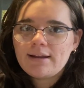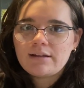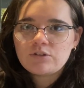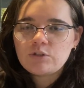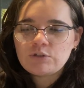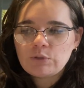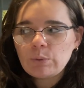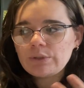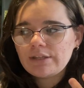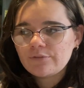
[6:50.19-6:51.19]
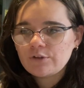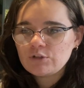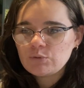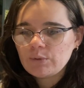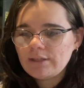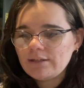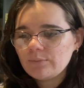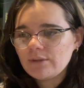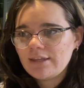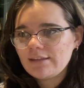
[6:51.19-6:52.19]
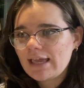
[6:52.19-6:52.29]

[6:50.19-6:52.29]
I actually sold the first one like